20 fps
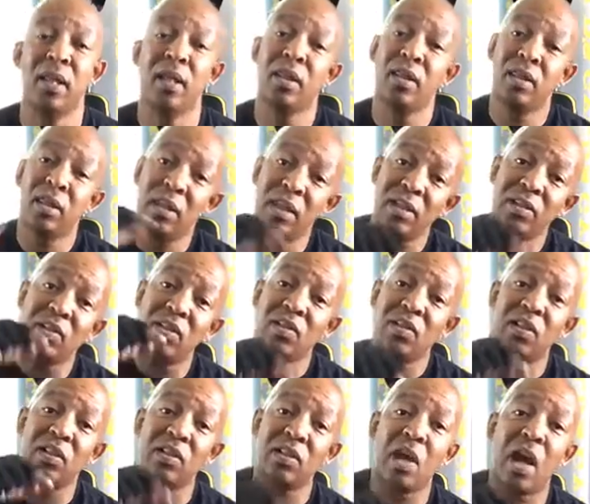This is
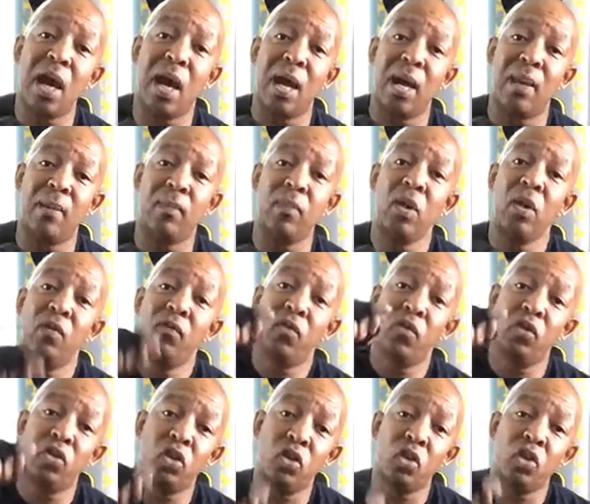the time for
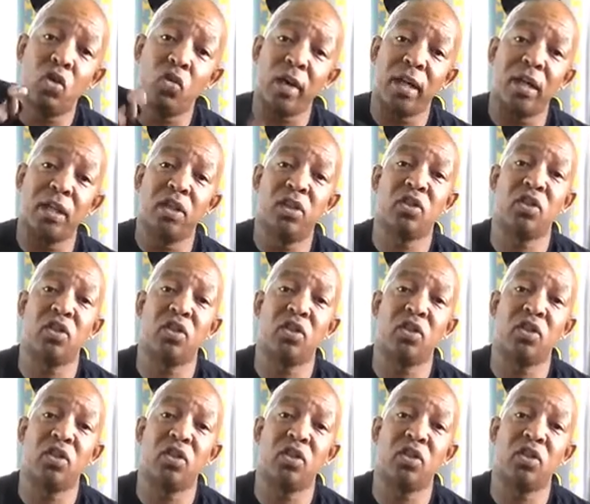your greatness